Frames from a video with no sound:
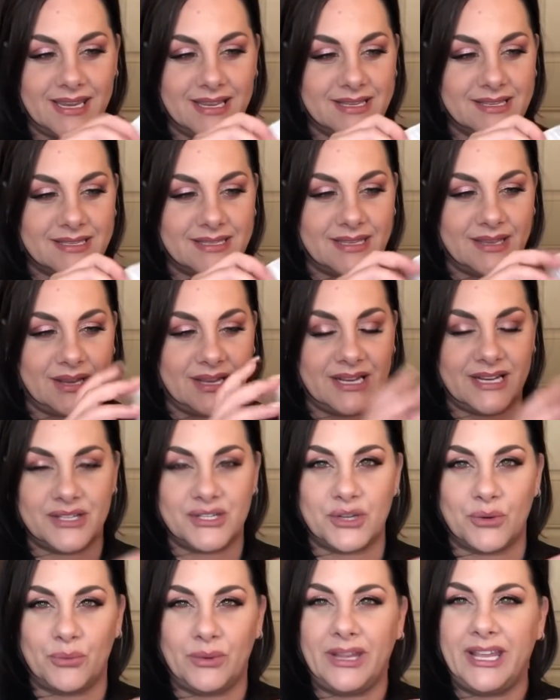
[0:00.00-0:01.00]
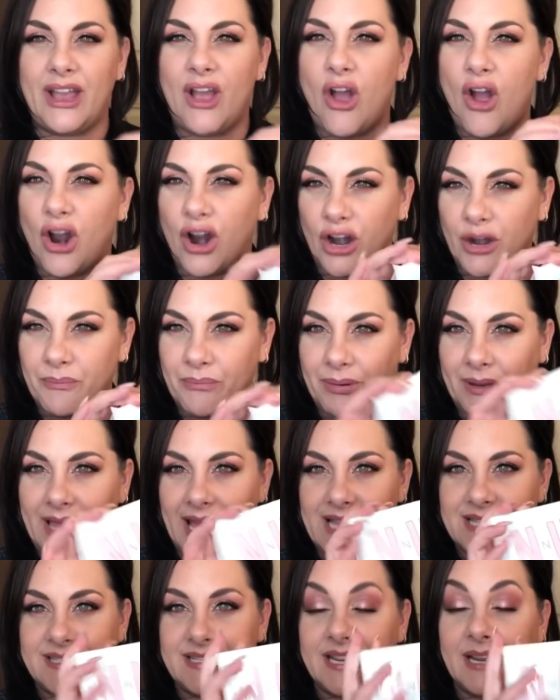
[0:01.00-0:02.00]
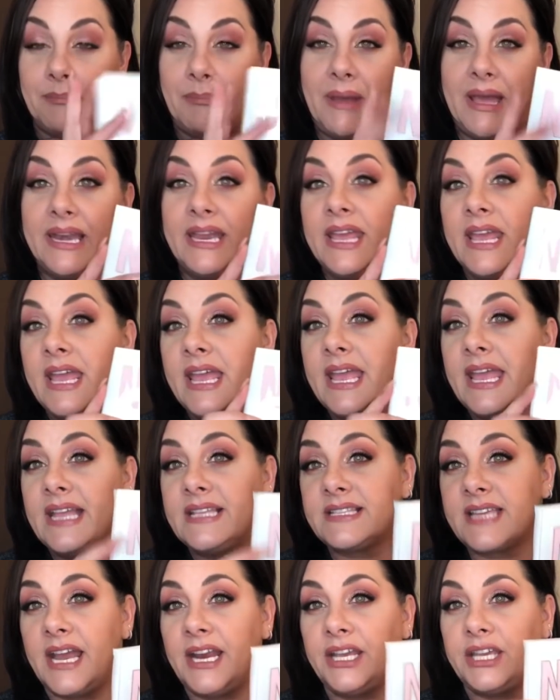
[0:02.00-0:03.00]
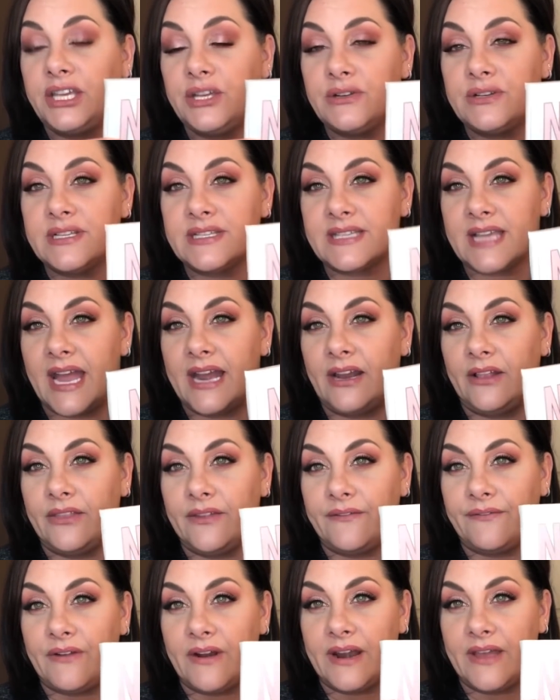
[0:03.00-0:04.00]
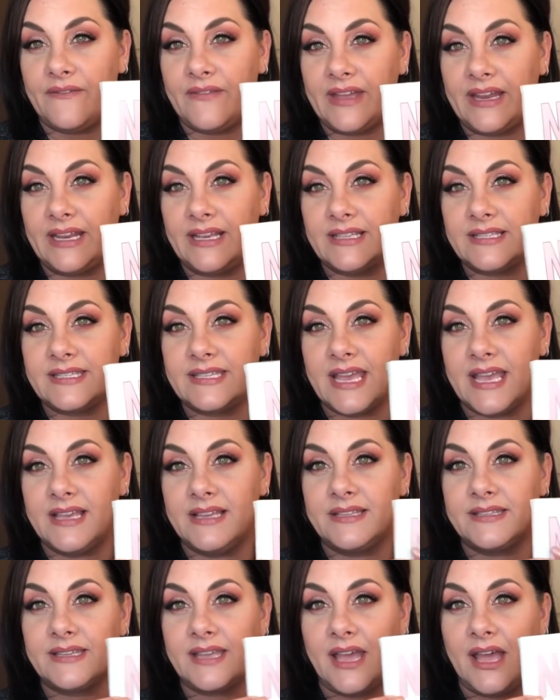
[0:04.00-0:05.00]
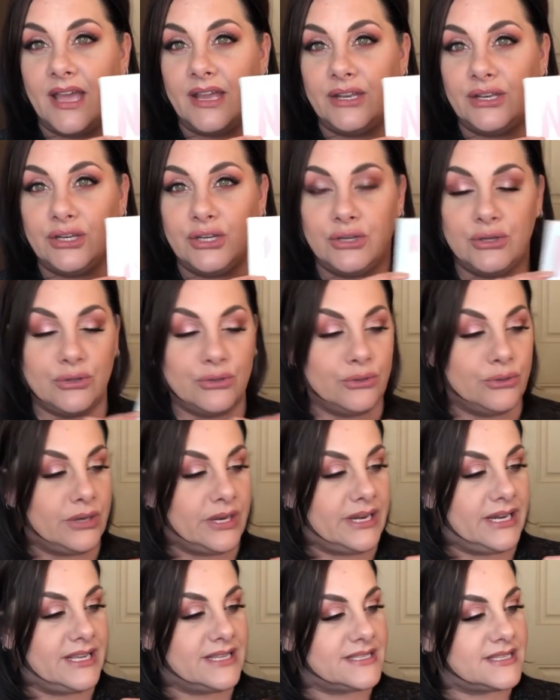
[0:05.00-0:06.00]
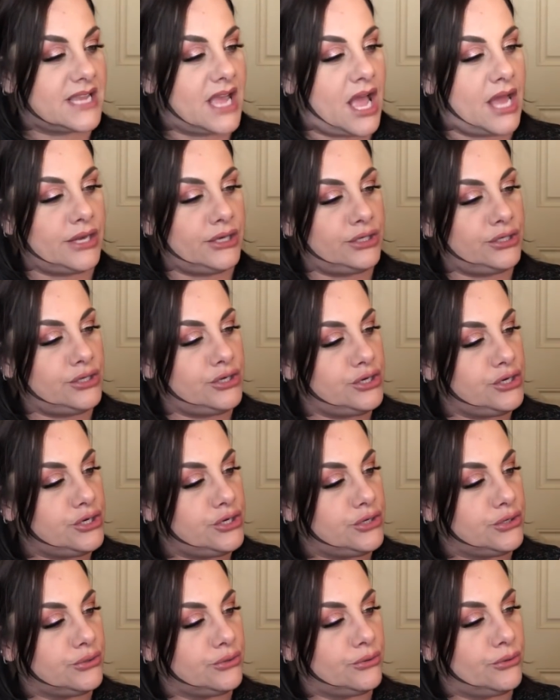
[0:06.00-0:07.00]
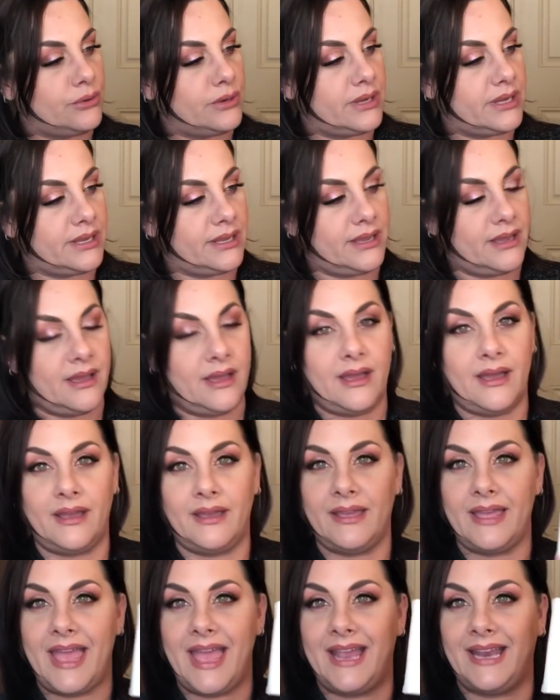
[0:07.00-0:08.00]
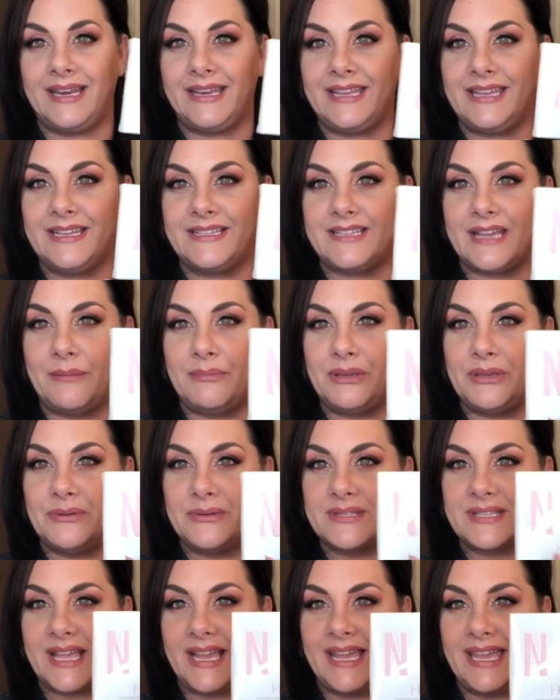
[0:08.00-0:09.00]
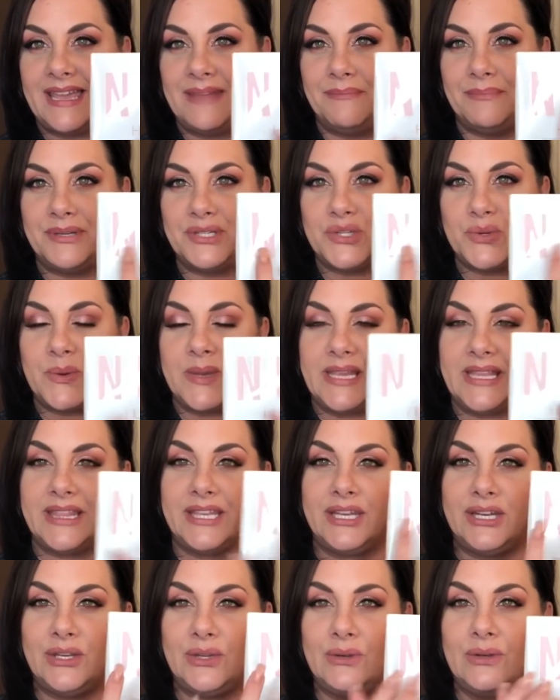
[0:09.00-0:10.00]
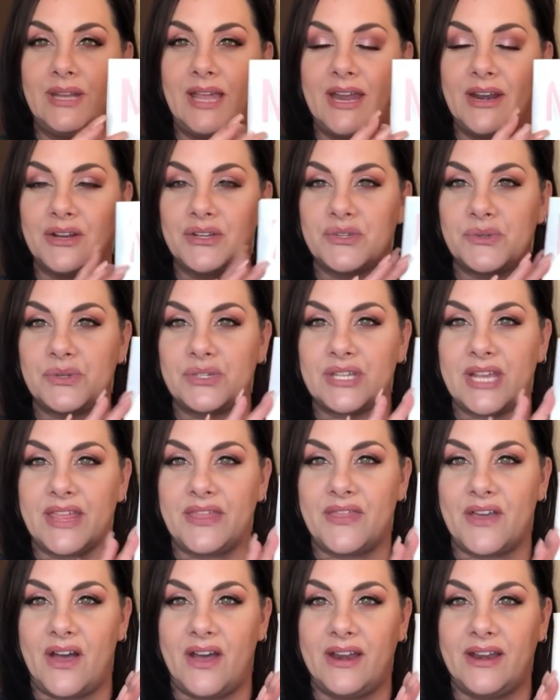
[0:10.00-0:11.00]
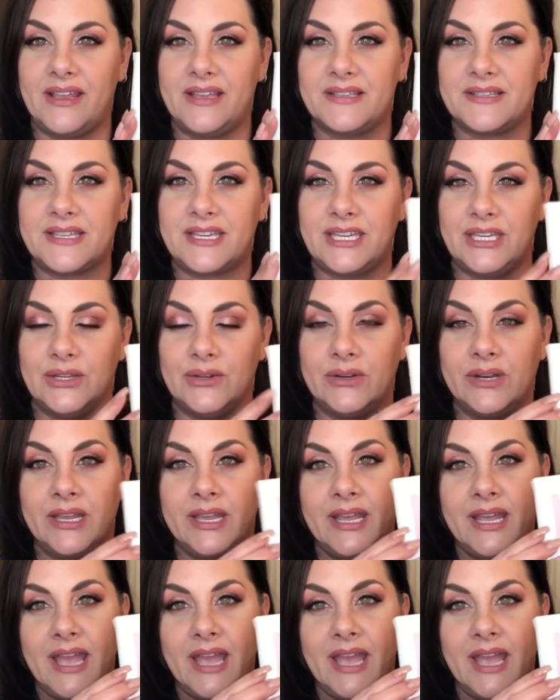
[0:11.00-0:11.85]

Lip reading: It's a really hard plastic, but it's got a cute design on the front of it. It says nude, and it's got new N-E-W is like in between the nude letters, which I thought is cute.